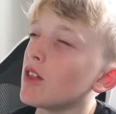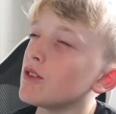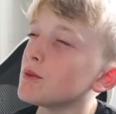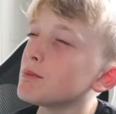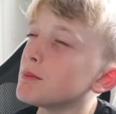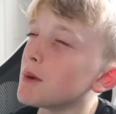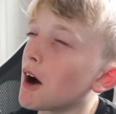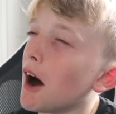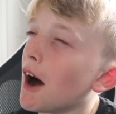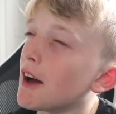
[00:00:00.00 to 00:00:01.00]

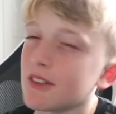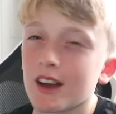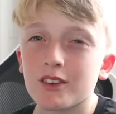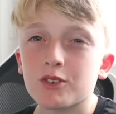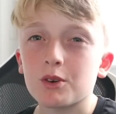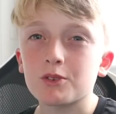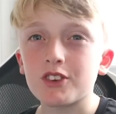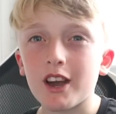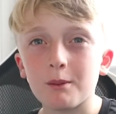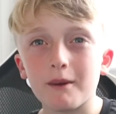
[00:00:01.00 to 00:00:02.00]
number and then I saw
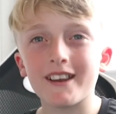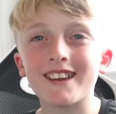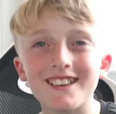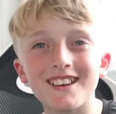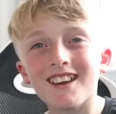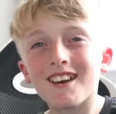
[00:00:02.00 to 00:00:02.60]
Jailbreak.